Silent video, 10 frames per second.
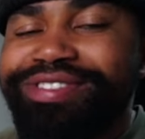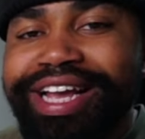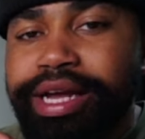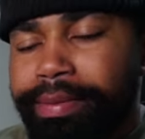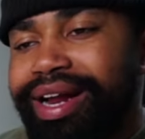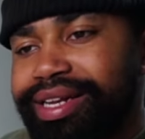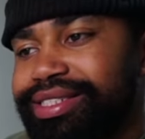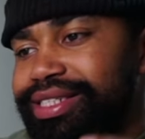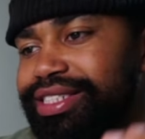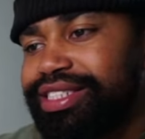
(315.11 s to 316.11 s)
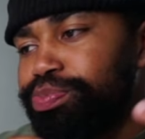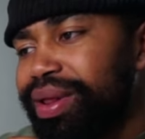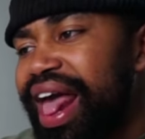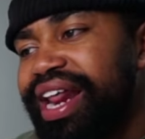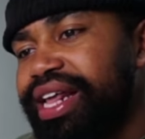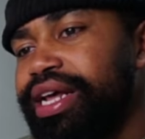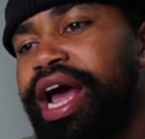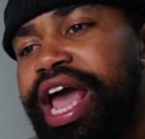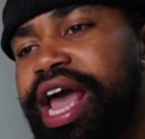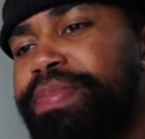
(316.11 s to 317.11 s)
Think about this. This planet
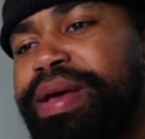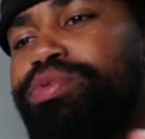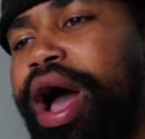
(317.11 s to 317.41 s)
and people